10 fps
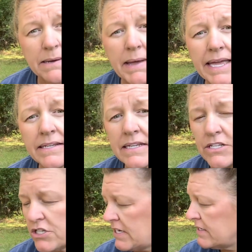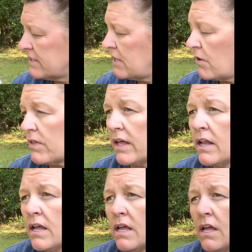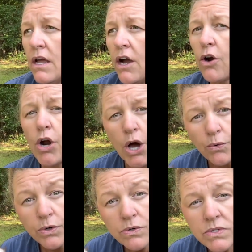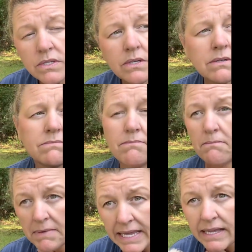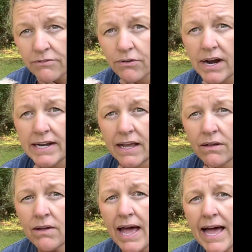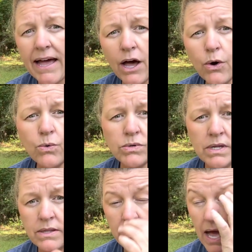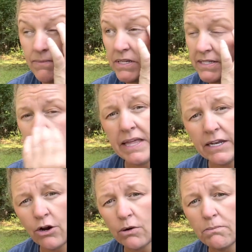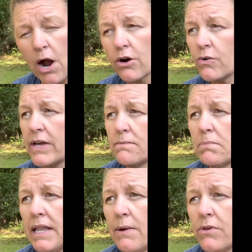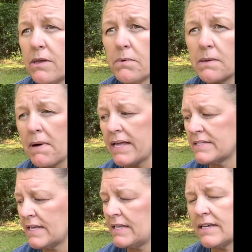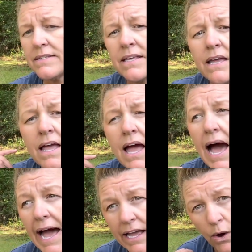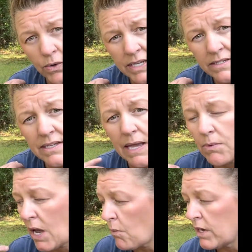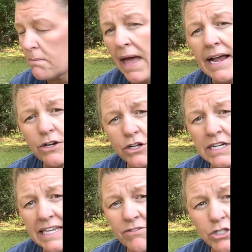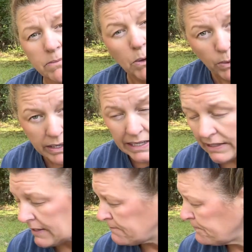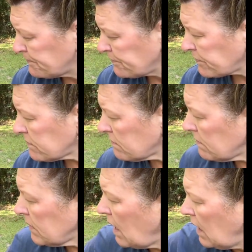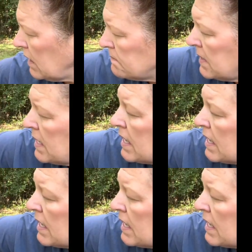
command, and she needs to know that her owners, me for right now, I own the objects. I'm letting her borrow it and play with it, but the mindset is I own it, and when I want it back, you're going to give it to me willingly. And